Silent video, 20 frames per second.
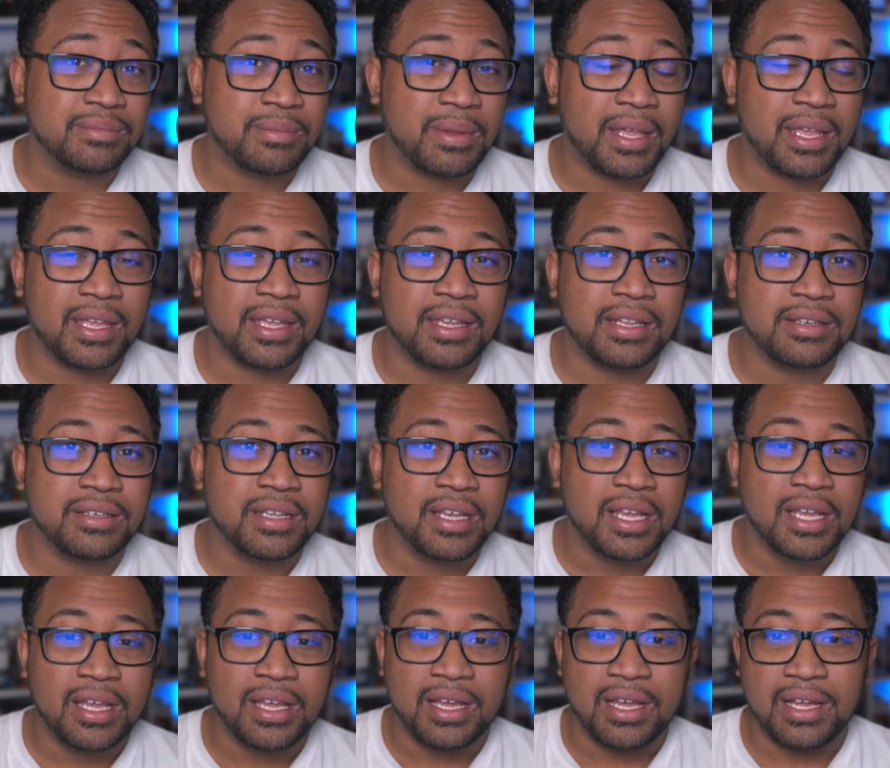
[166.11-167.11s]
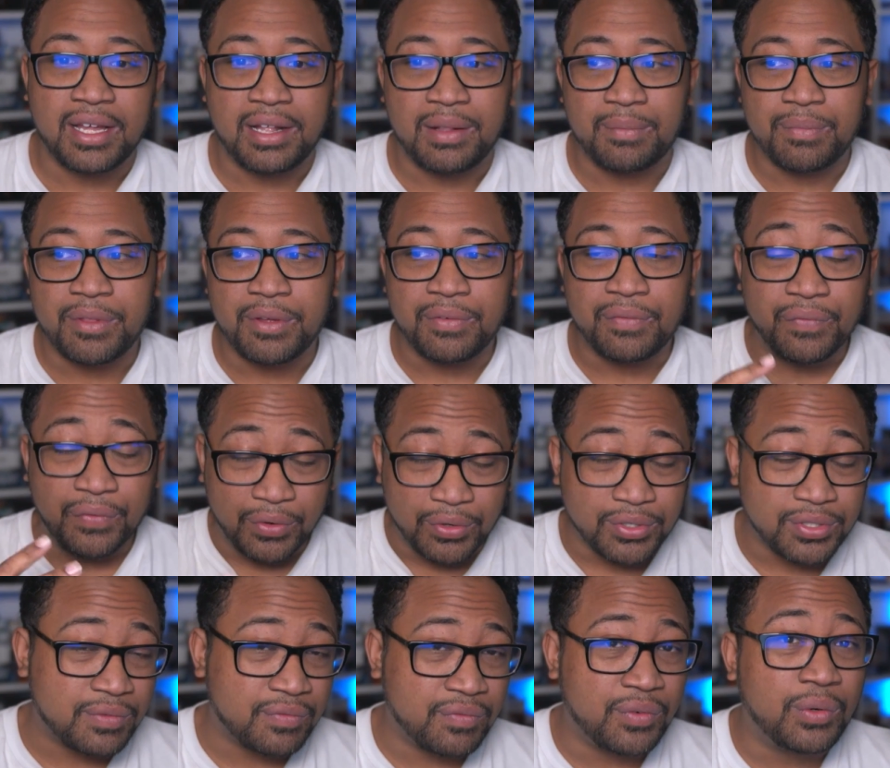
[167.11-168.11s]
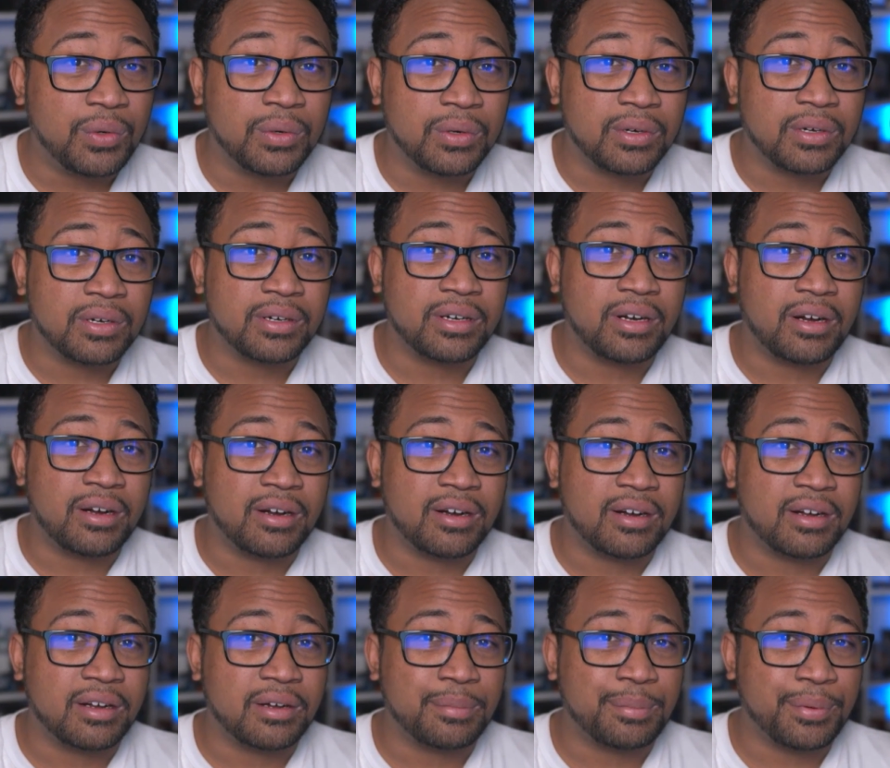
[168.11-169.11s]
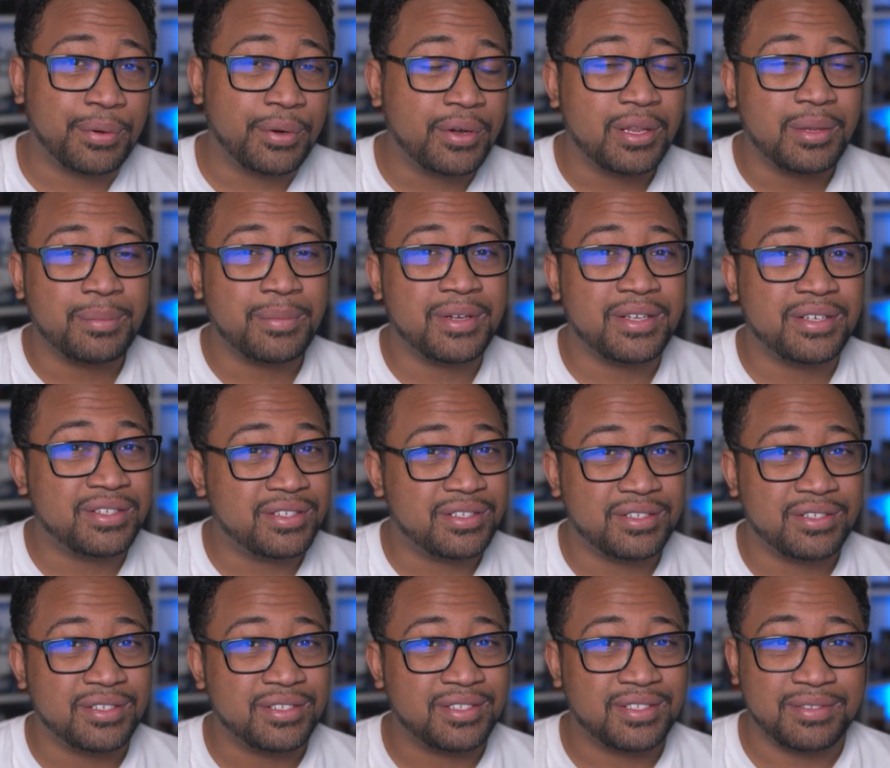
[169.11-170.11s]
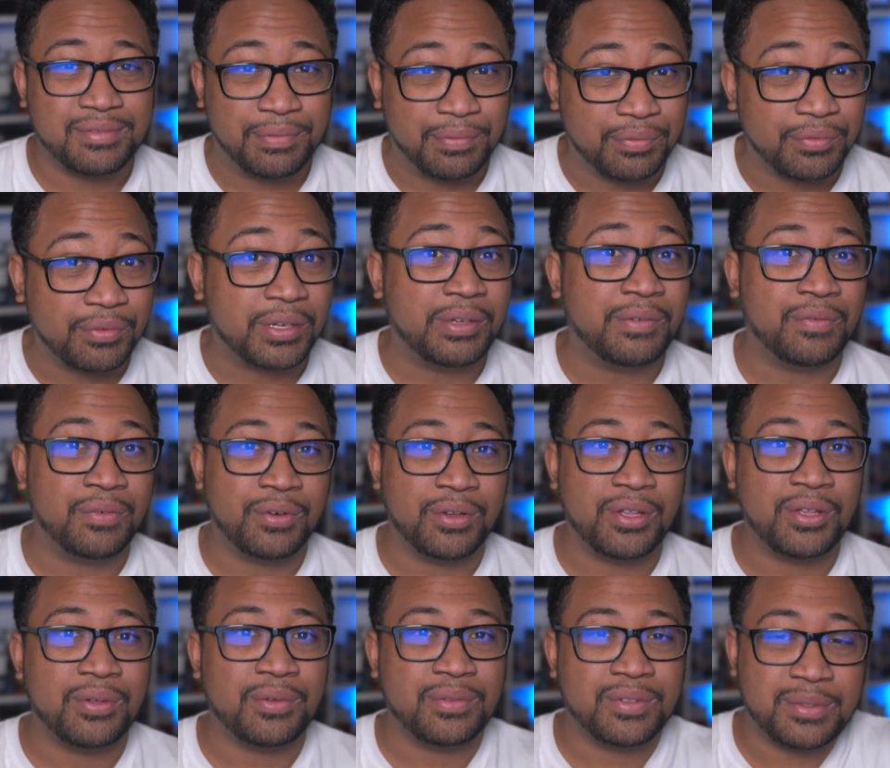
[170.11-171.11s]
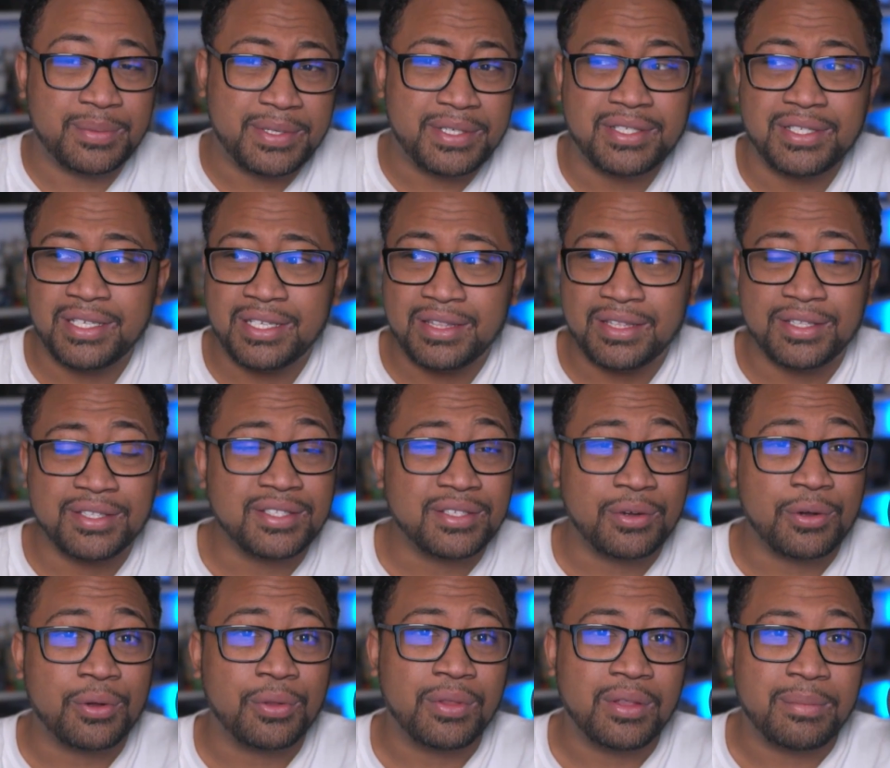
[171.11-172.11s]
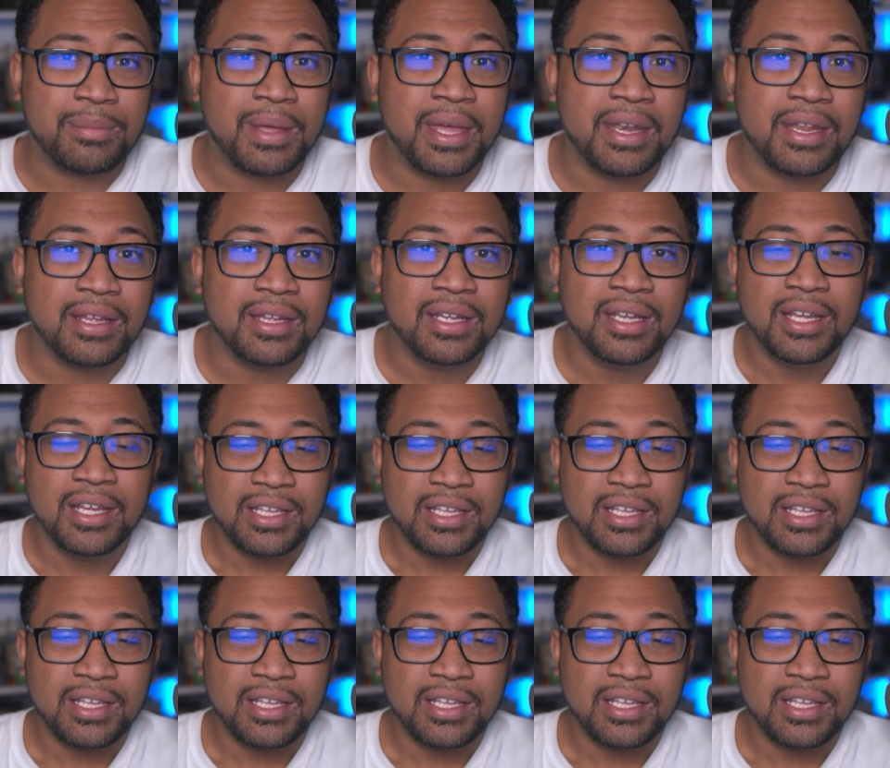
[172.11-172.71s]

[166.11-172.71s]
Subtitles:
and the first 4 are pretty much just free for you, especially in this early meta.